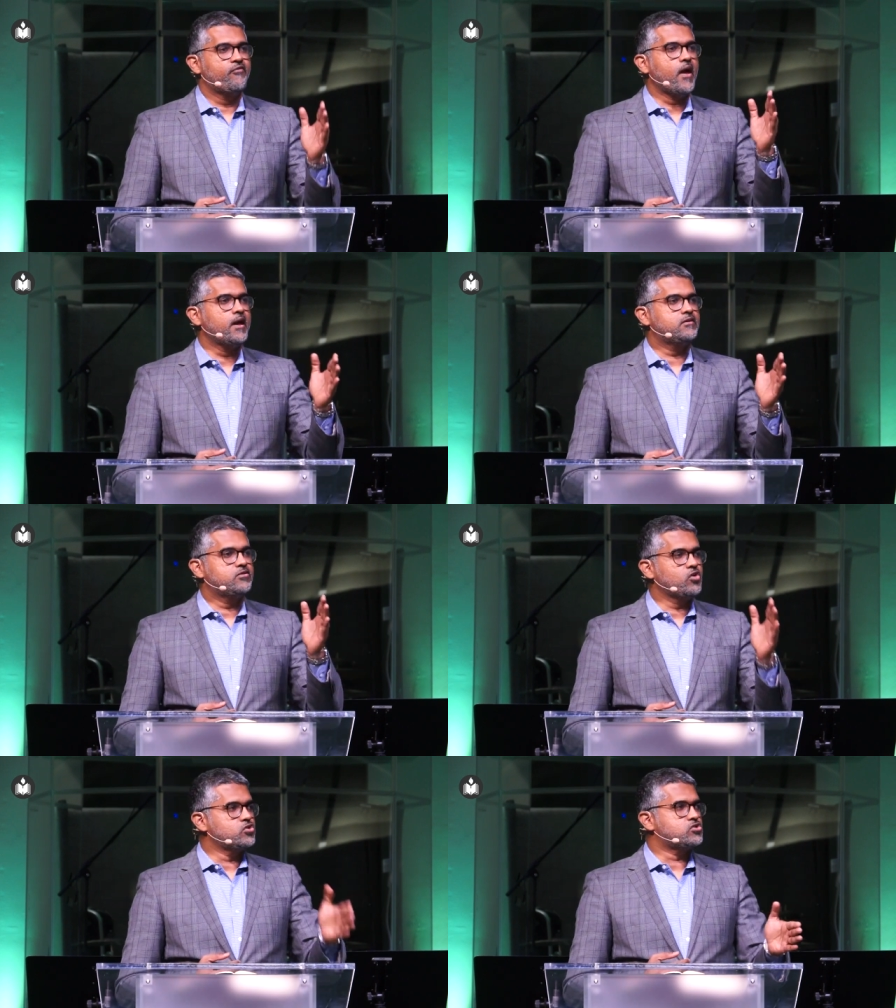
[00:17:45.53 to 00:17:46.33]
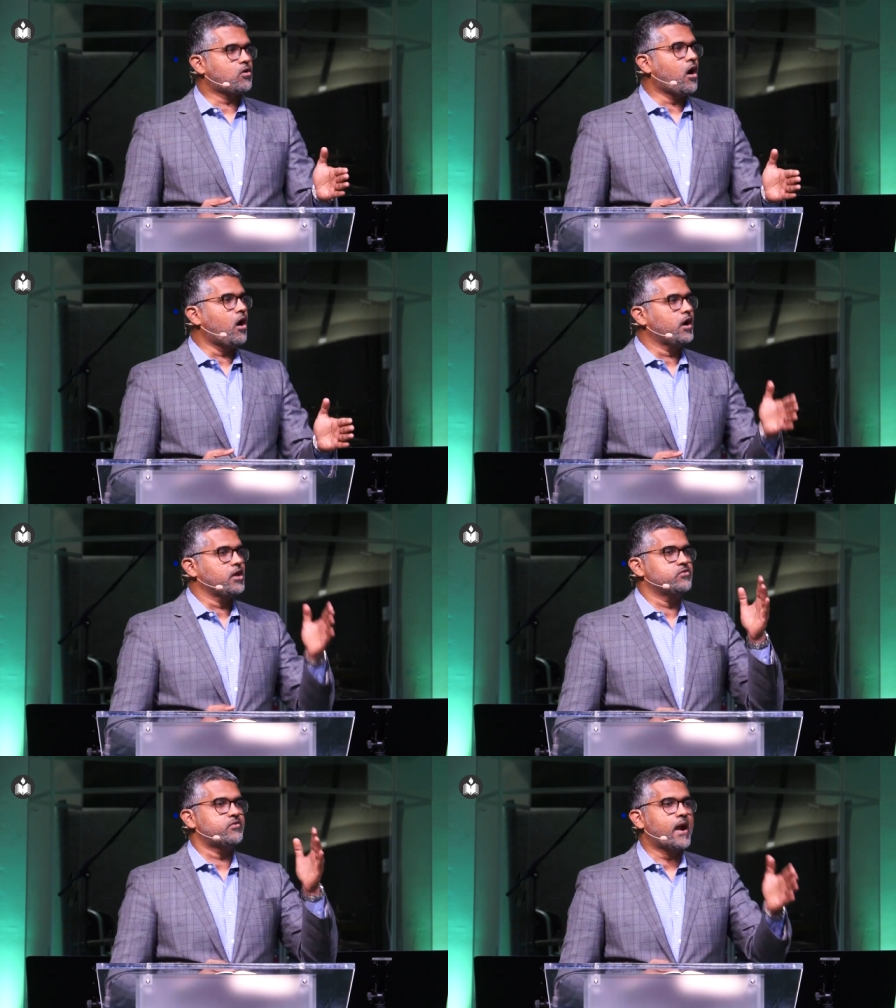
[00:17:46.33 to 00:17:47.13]
faith so strong,
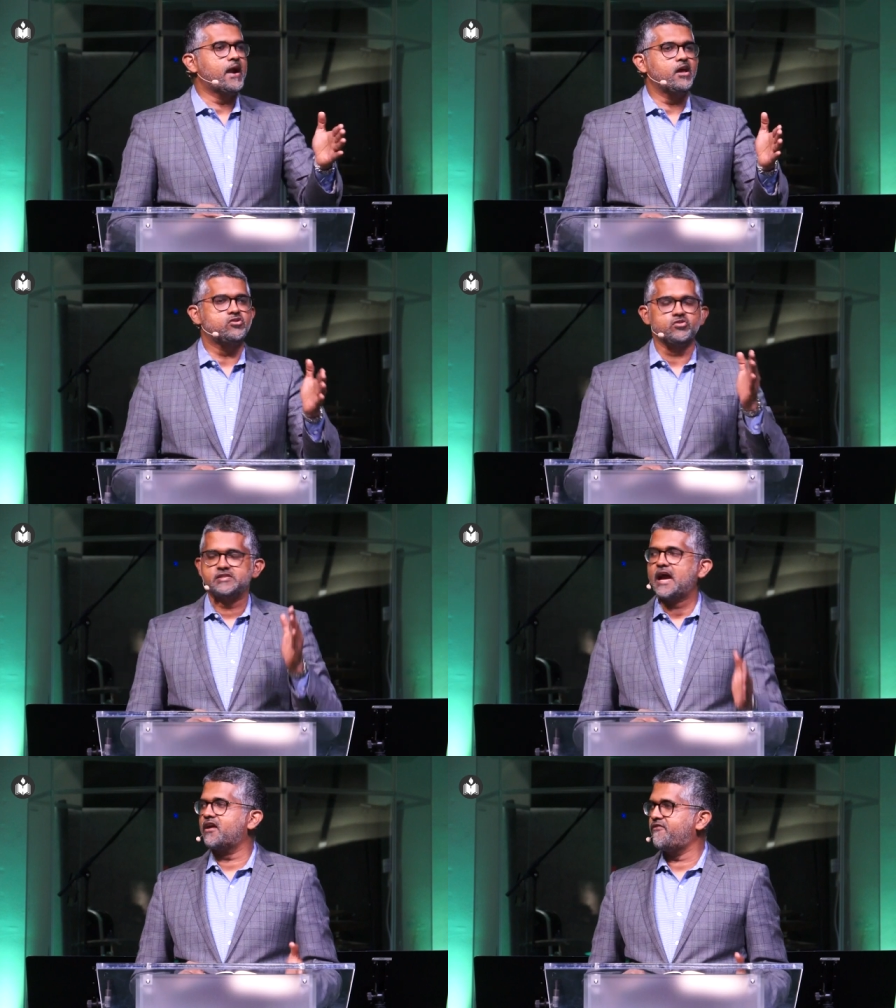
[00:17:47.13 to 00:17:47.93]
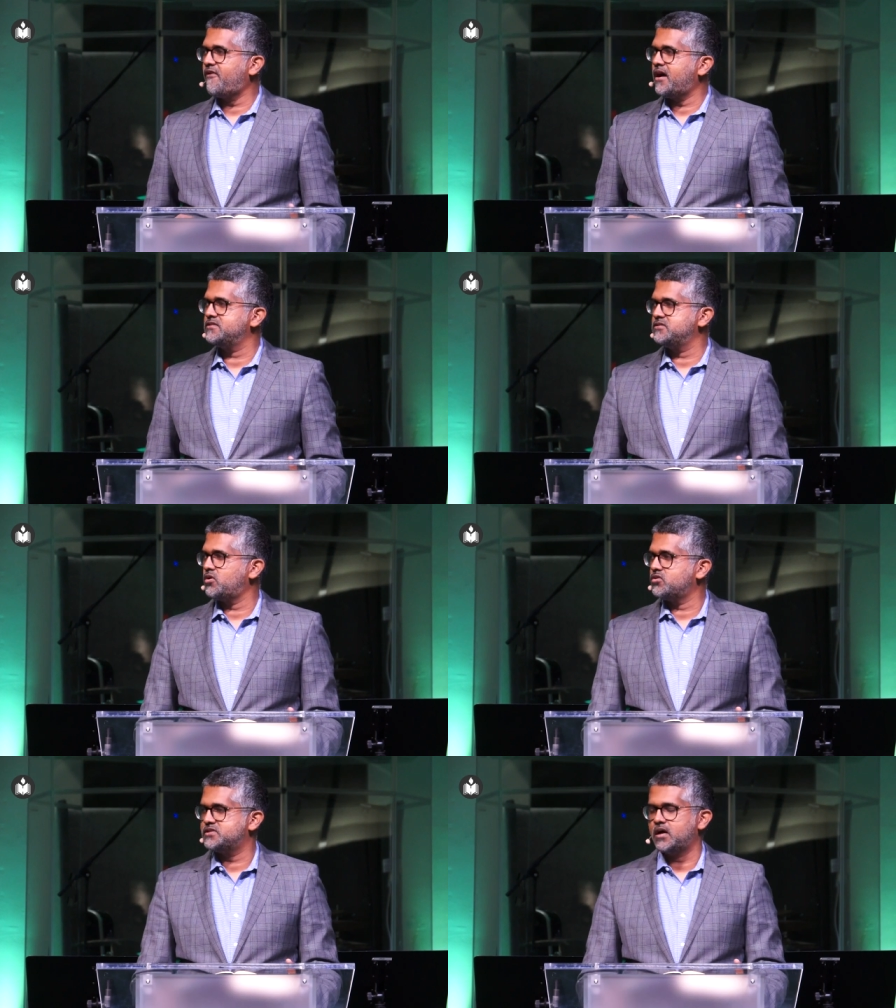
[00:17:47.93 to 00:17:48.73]
he was ready to sacrifice
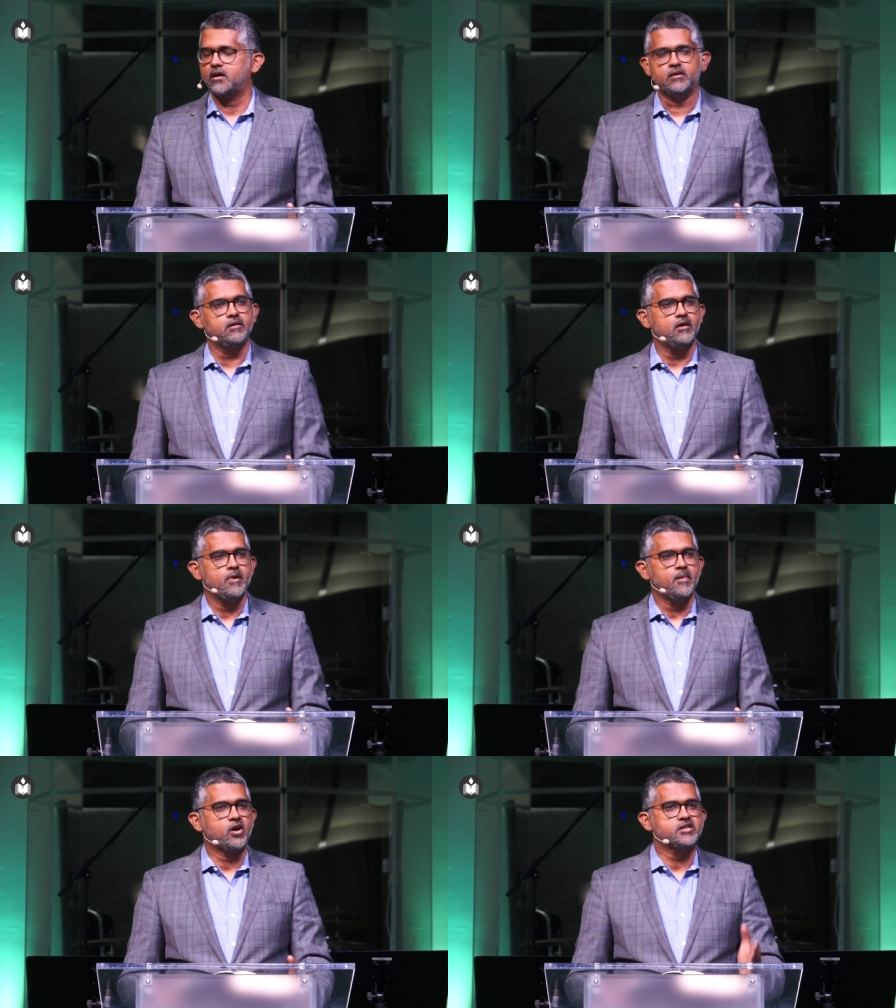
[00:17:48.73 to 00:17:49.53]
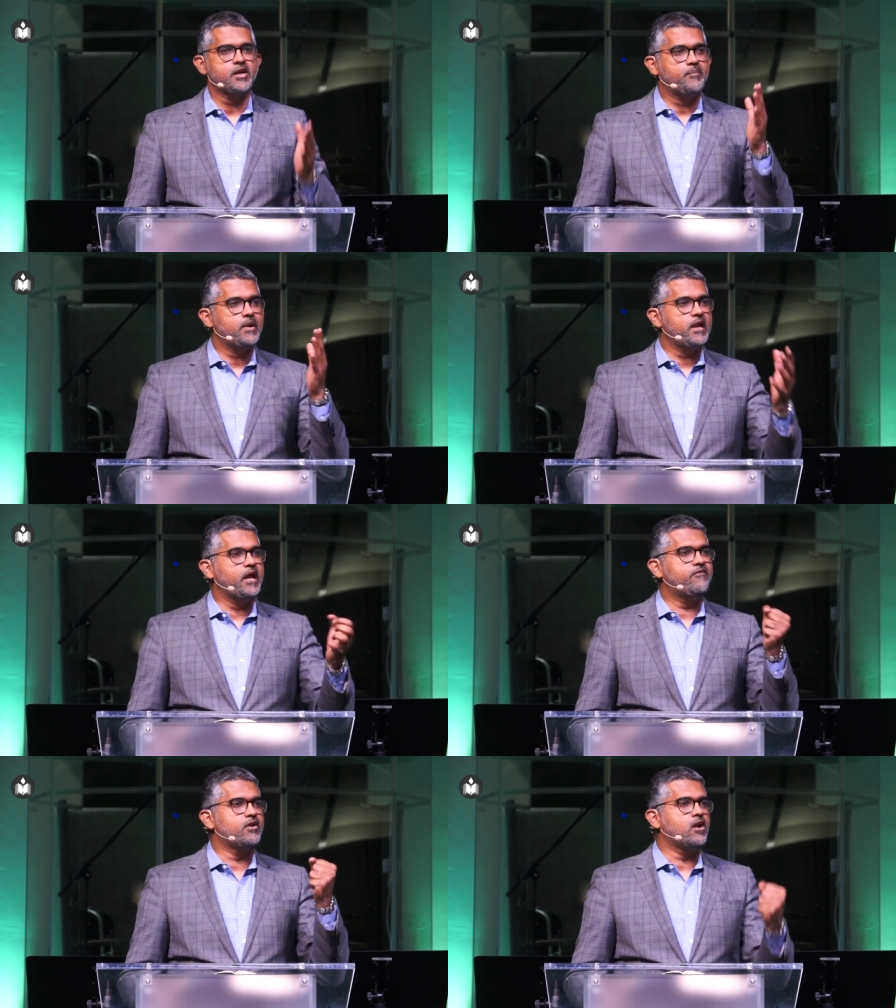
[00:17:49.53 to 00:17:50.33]
his own son because he
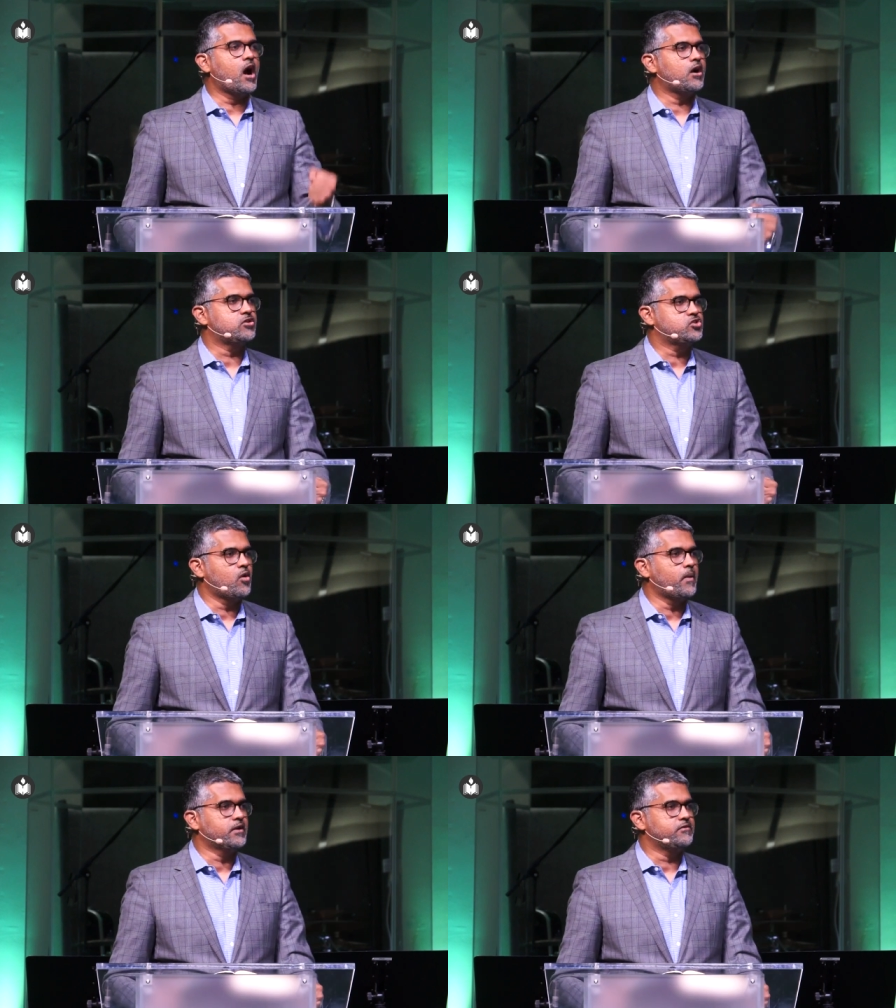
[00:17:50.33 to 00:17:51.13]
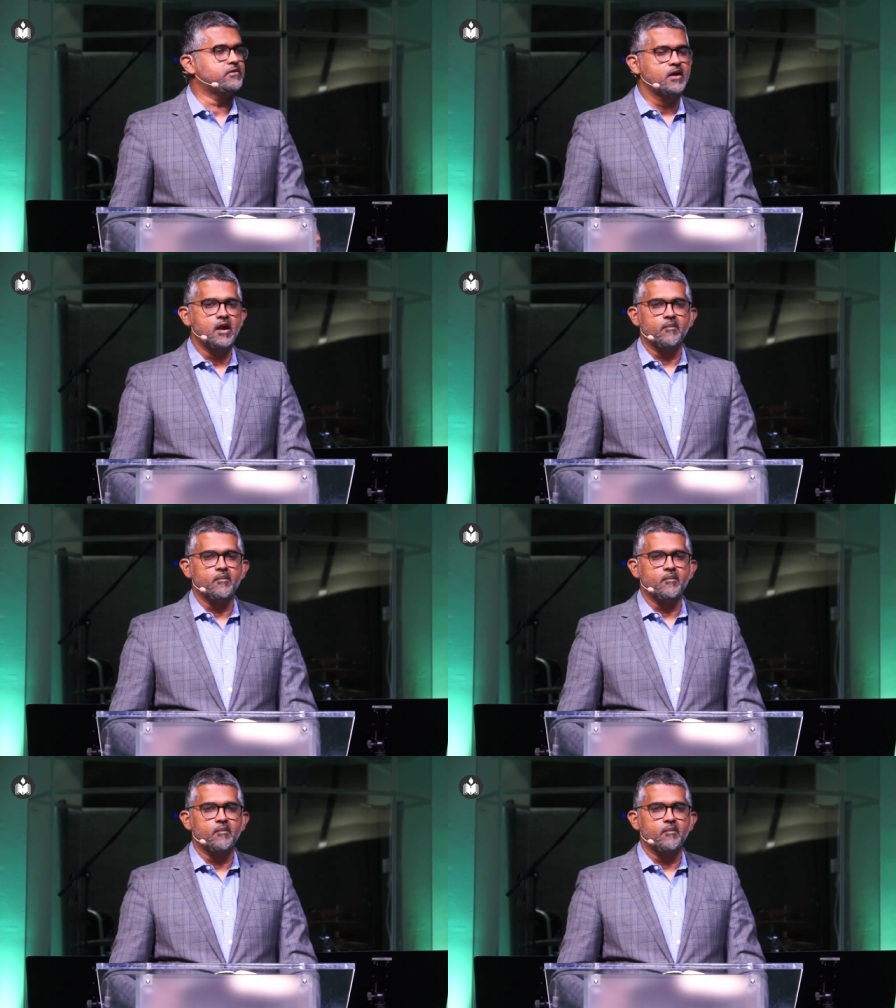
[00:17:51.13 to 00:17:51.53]
believed in God so much.